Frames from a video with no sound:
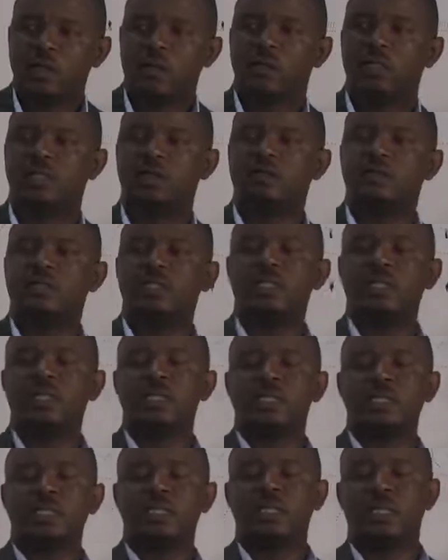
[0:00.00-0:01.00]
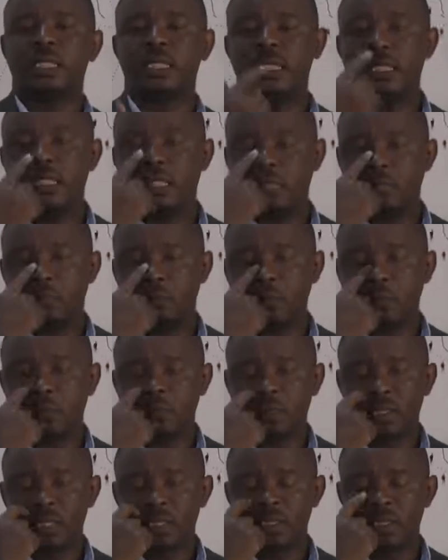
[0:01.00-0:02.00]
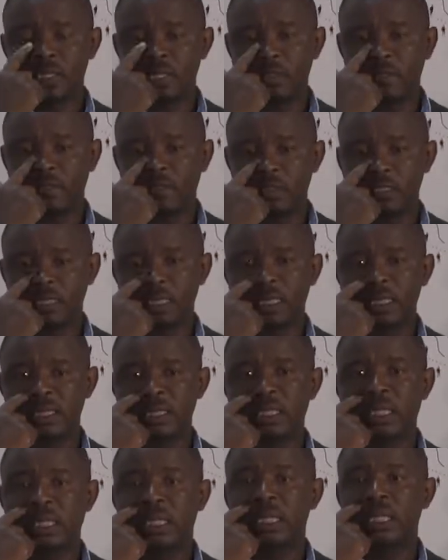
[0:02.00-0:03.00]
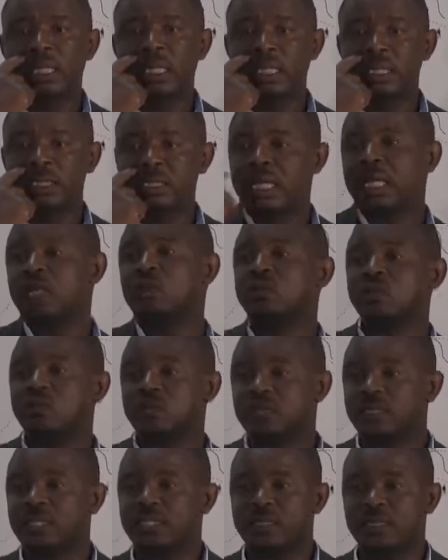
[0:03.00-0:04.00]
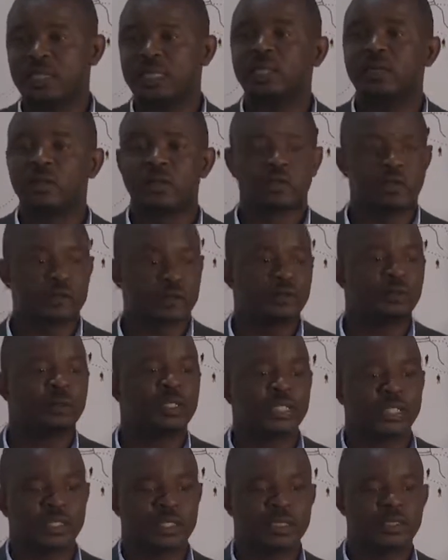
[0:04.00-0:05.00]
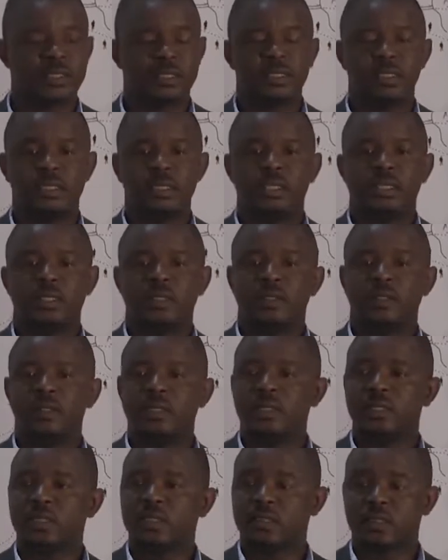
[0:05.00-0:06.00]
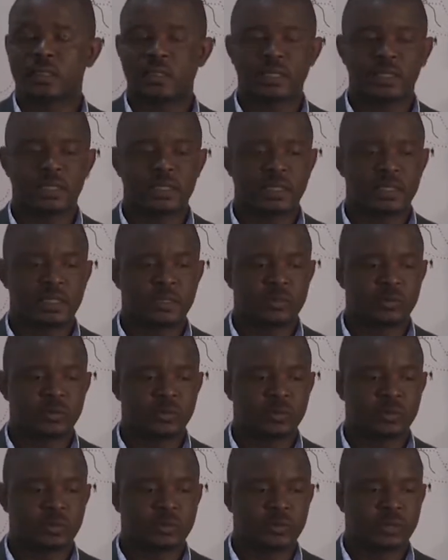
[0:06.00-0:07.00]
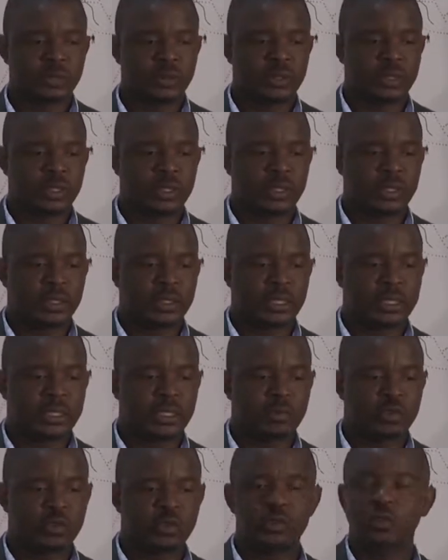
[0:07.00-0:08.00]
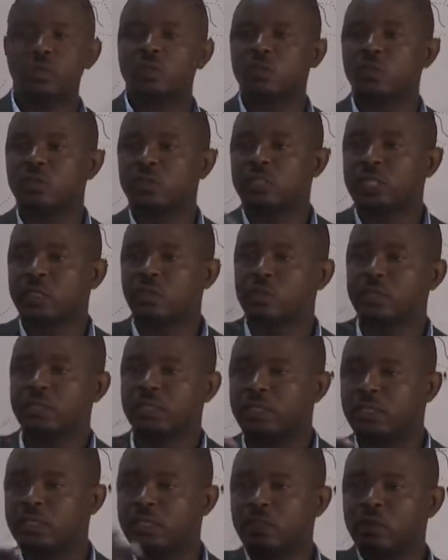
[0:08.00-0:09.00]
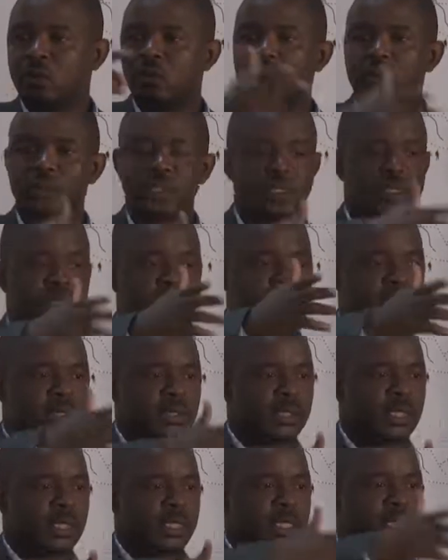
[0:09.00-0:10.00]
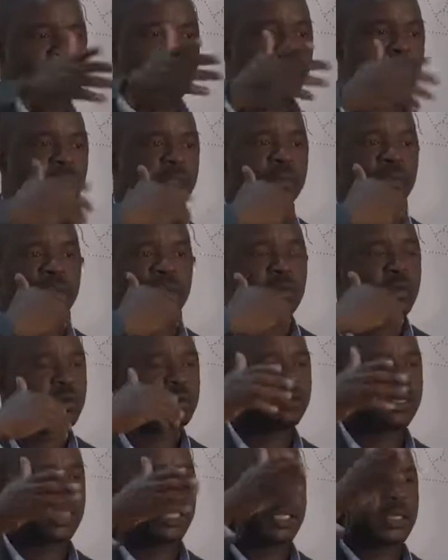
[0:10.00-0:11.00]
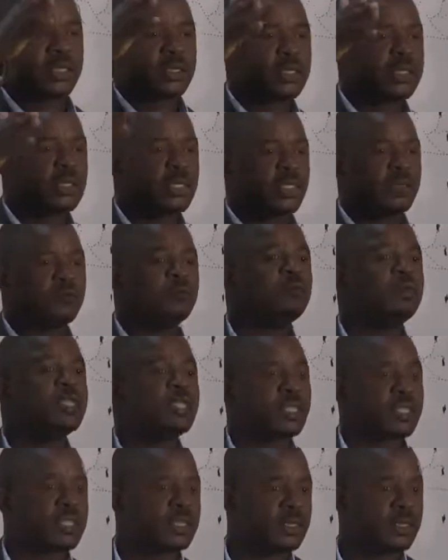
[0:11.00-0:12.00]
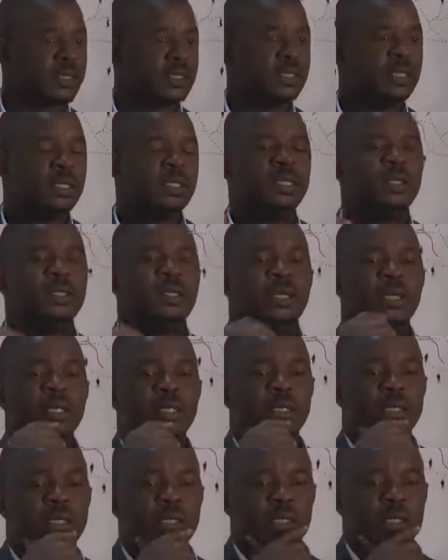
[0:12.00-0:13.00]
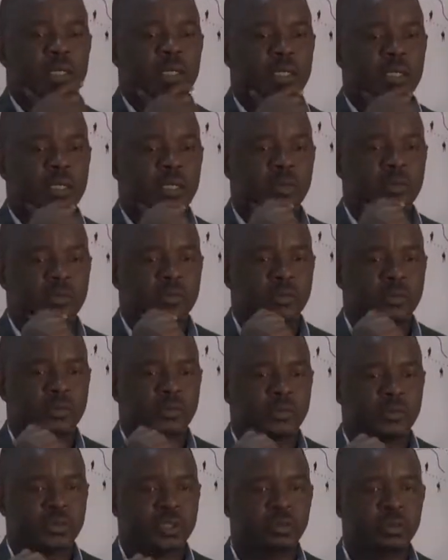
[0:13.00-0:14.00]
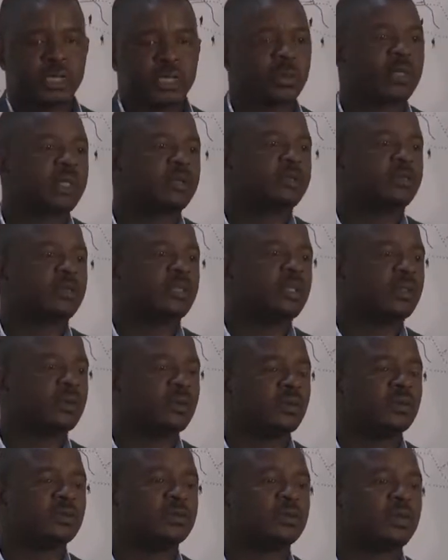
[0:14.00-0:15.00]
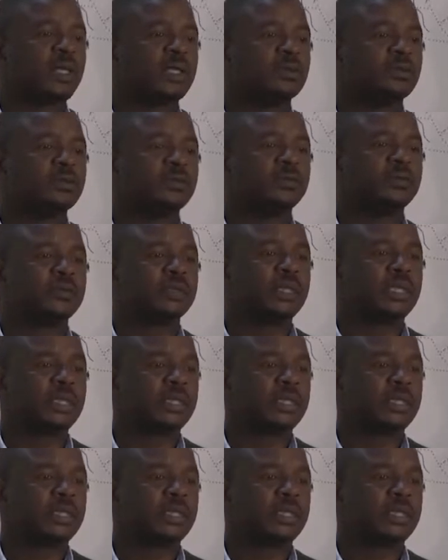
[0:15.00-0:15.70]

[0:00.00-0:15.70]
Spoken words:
One of the things that features in ZANU's external missions is an attempt to second all these people to various missions. And a biography of one of